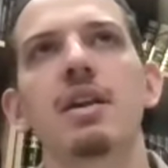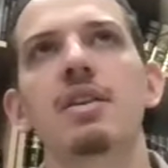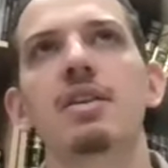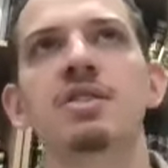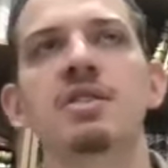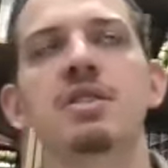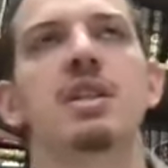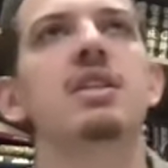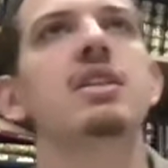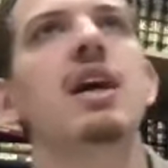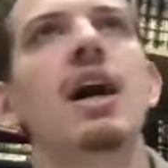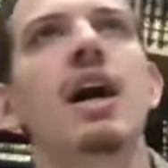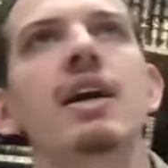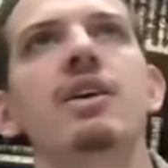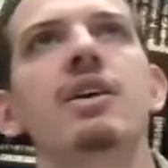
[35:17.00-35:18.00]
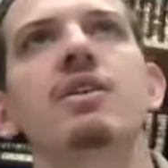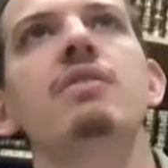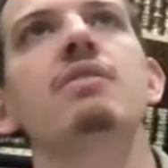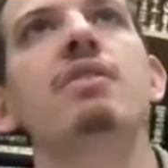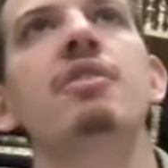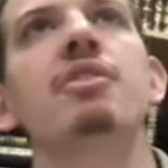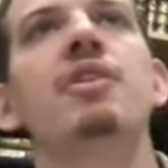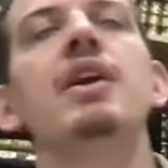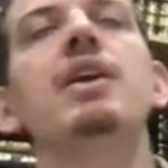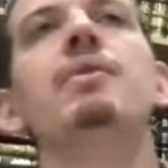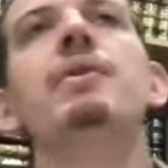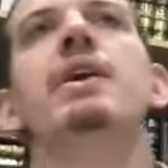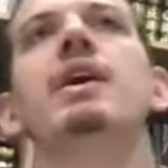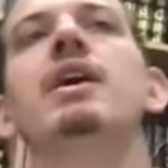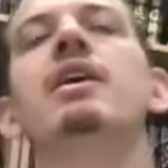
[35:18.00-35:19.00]
This is an entire
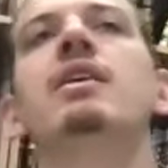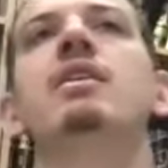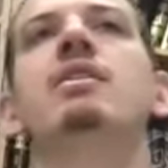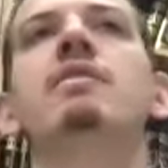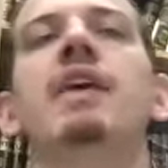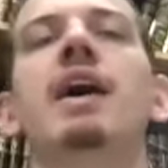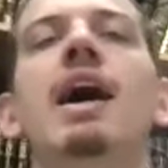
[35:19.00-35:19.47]
theory of